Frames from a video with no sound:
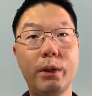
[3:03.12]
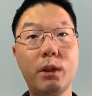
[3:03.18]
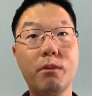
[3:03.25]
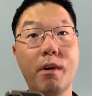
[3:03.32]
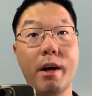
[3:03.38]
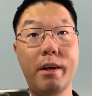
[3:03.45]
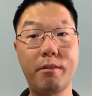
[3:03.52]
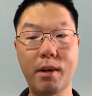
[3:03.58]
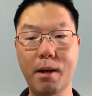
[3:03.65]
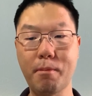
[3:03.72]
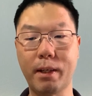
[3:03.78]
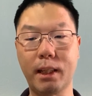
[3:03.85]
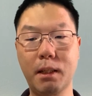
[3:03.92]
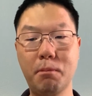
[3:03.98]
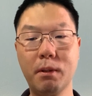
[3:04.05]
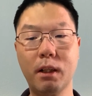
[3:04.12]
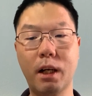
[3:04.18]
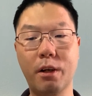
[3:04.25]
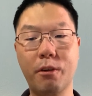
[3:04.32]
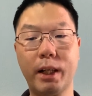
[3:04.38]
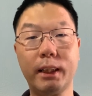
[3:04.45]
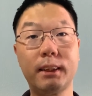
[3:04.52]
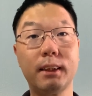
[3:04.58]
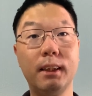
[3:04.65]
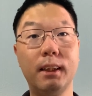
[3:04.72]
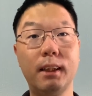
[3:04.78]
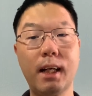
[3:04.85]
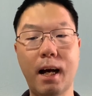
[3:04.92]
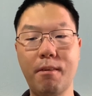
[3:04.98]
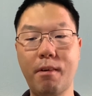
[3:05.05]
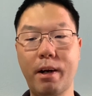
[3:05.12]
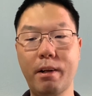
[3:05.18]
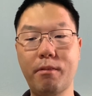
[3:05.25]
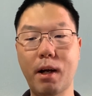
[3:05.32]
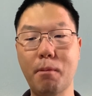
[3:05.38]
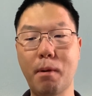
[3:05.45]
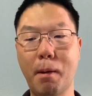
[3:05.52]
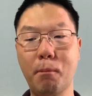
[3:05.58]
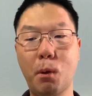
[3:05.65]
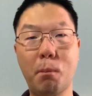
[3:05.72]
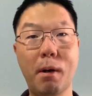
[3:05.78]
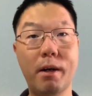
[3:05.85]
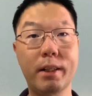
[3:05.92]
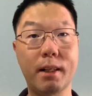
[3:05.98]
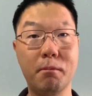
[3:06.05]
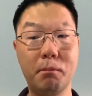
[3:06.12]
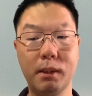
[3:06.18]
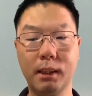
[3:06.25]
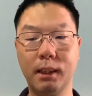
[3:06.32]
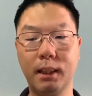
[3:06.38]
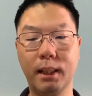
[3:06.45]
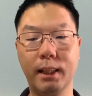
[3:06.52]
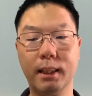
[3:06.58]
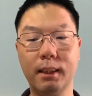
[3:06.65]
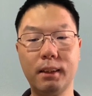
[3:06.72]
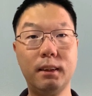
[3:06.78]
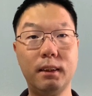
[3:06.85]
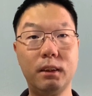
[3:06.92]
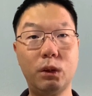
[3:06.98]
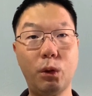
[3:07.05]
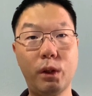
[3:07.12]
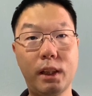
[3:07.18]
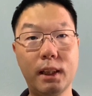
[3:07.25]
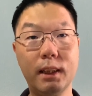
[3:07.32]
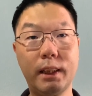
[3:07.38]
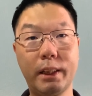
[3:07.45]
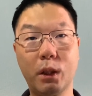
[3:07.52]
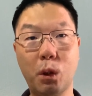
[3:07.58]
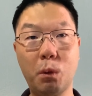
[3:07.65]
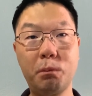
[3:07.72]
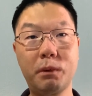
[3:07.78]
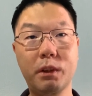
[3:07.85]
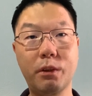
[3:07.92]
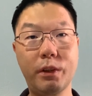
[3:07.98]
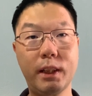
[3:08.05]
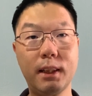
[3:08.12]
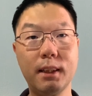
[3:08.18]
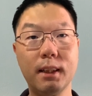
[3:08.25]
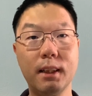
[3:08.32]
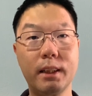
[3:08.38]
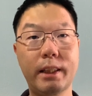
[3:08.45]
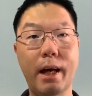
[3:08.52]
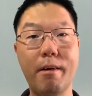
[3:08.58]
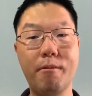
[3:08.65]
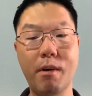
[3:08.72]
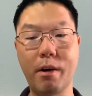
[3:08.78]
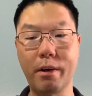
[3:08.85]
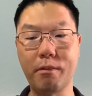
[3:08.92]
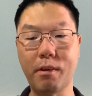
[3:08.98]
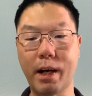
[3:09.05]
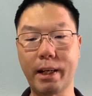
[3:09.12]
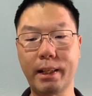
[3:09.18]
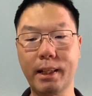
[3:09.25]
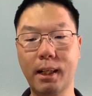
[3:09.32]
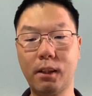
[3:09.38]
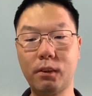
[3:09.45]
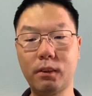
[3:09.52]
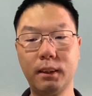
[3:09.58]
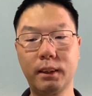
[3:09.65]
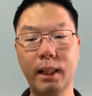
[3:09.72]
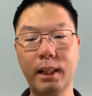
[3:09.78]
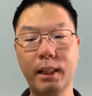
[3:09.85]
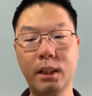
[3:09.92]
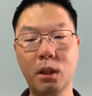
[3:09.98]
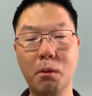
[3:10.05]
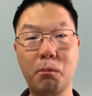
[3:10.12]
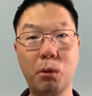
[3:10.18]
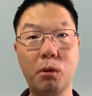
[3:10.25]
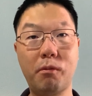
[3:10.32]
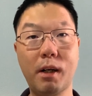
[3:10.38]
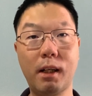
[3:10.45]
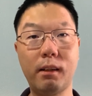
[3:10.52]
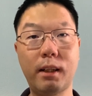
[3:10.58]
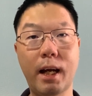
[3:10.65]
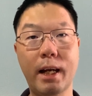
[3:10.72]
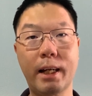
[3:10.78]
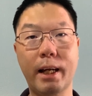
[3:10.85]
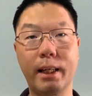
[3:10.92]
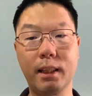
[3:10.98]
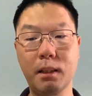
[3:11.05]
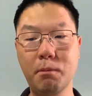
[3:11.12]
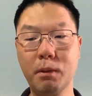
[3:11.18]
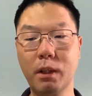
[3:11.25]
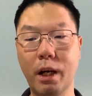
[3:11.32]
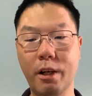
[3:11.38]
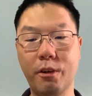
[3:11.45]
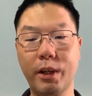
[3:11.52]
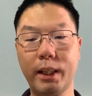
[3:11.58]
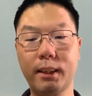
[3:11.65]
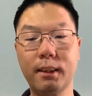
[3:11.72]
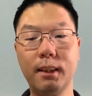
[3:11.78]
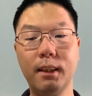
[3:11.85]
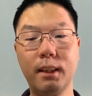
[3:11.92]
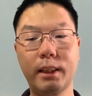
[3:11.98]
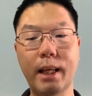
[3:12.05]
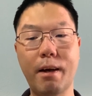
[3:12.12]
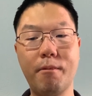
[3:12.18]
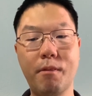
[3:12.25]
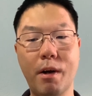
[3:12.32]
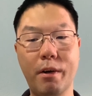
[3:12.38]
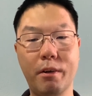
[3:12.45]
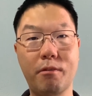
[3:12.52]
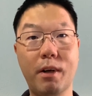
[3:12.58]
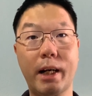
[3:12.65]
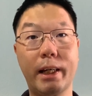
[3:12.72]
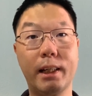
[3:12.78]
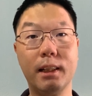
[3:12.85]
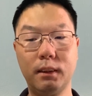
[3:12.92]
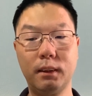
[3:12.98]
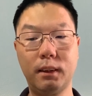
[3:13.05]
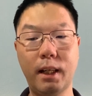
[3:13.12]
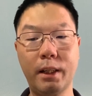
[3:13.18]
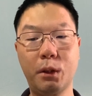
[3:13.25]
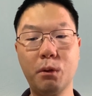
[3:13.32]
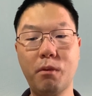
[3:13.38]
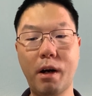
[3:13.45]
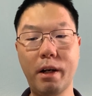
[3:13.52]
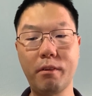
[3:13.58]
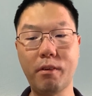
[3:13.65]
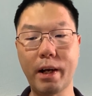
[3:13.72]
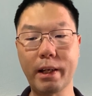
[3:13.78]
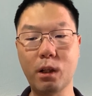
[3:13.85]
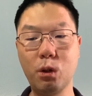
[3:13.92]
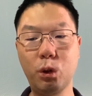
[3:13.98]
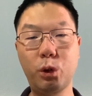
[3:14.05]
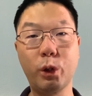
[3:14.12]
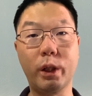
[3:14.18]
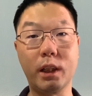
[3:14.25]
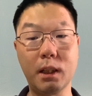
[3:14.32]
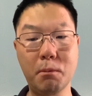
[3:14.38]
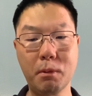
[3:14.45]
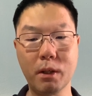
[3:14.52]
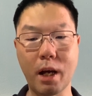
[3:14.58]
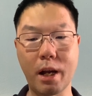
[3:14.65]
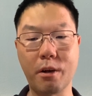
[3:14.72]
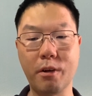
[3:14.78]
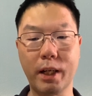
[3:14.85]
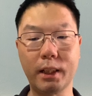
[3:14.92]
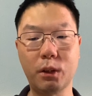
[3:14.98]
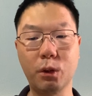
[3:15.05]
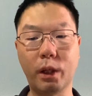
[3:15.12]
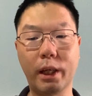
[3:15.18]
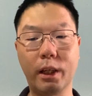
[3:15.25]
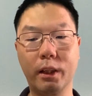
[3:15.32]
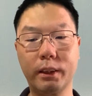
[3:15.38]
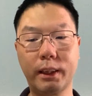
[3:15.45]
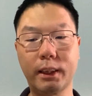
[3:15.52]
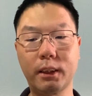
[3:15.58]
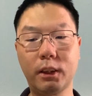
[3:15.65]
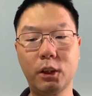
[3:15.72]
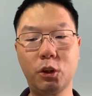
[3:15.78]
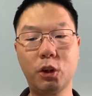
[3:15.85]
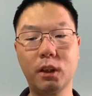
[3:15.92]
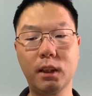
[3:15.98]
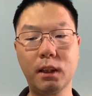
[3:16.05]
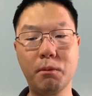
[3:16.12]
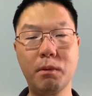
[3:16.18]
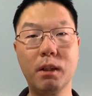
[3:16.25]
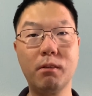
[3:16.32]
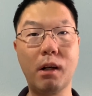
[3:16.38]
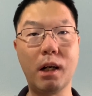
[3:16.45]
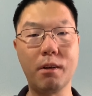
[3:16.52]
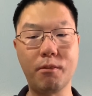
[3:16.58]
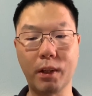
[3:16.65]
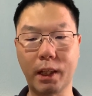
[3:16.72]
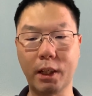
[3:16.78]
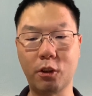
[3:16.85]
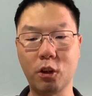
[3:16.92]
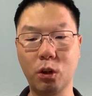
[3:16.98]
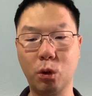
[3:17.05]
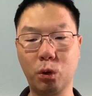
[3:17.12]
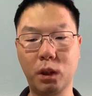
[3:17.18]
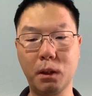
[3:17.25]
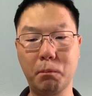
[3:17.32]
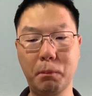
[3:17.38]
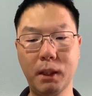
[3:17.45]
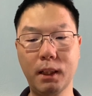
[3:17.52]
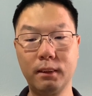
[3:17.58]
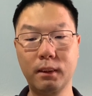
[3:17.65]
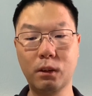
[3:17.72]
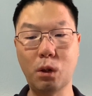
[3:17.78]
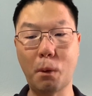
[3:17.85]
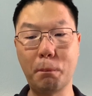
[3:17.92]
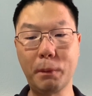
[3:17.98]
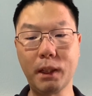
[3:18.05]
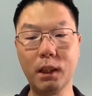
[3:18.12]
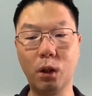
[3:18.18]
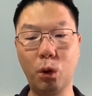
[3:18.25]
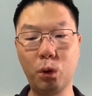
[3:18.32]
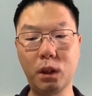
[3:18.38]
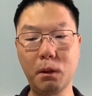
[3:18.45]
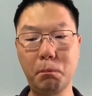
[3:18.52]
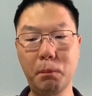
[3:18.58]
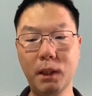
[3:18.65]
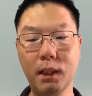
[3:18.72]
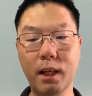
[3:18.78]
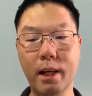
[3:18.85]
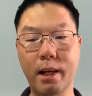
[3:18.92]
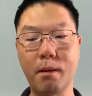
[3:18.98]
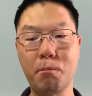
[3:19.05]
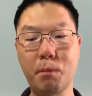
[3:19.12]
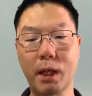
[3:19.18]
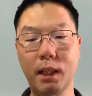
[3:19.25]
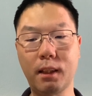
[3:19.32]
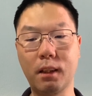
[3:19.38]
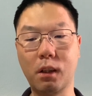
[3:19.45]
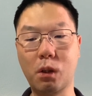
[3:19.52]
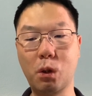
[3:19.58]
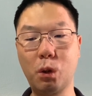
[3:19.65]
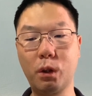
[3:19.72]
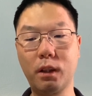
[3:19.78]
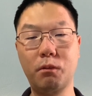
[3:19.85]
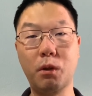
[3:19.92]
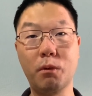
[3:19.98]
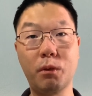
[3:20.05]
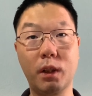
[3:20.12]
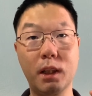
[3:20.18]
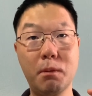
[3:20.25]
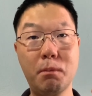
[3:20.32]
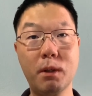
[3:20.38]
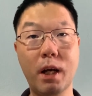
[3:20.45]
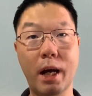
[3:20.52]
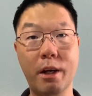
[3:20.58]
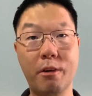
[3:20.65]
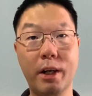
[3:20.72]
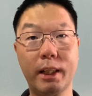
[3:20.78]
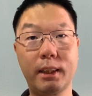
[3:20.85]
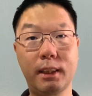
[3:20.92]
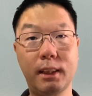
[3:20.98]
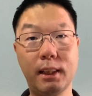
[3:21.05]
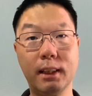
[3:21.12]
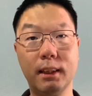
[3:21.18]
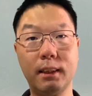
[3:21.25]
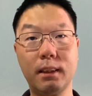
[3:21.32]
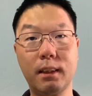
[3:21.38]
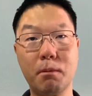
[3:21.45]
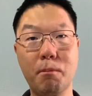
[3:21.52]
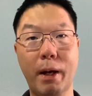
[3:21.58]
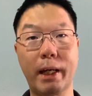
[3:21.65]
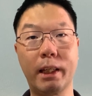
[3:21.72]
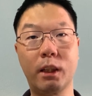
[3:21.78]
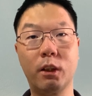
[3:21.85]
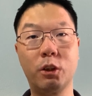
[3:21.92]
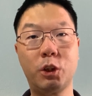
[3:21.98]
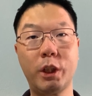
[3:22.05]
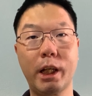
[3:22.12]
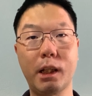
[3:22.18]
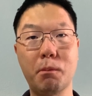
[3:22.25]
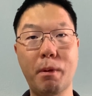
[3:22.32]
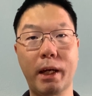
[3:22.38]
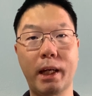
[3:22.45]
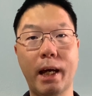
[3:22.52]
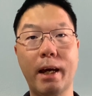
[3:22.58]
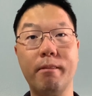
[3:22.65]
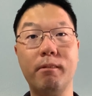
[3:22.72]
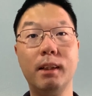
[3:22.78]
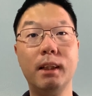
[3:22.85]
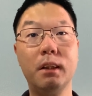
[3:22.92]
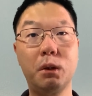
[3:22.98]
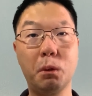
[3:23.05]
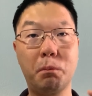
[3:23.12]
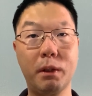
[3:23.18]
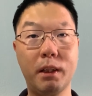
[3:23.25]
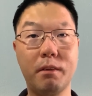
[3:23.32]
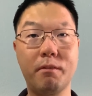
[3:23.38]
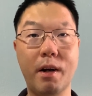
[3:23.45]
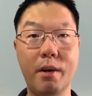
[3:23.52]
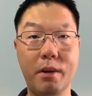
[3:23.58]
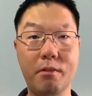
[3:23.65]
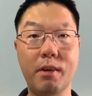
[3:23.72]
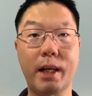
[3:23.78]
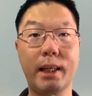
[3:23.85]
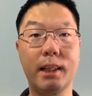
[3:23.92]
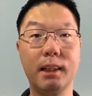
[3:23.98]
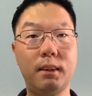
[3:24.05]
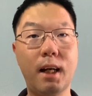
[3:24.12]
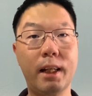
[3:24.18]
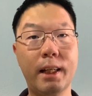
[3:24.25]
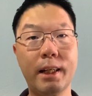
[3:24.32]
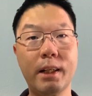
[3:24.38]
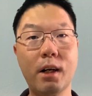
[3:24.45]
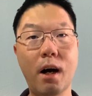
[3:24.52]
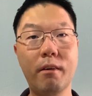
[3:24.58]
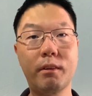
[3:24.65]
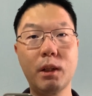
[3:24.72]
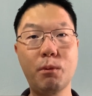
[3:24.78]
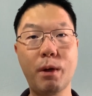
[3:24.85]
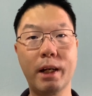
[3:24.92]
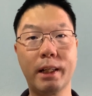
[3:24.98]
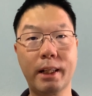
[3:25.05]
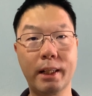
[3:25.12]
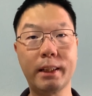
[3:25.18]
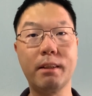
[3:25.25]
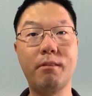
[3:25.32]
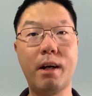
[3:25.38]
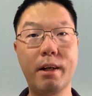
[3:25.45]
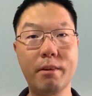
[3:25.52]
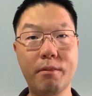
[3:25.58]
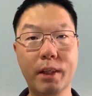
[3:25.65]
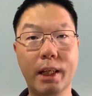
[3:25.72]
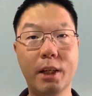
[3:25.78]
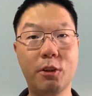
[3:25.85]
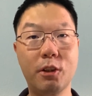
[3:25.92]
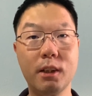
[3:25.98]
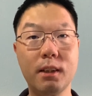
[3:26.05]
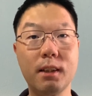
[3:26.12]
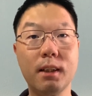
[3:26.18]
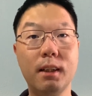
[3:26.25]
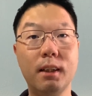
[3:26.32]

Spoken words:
to verify my email address. I verified my mobile number earlier. So here in home screen, tap verify now. Then in your profile and an email address, tap verify. And to verify, go to your email address to get your 6-digit email verification OTP. Copy the OTP and then paste the code from your email address here back in your GXBank app to be verified. And then now after we have done the verification,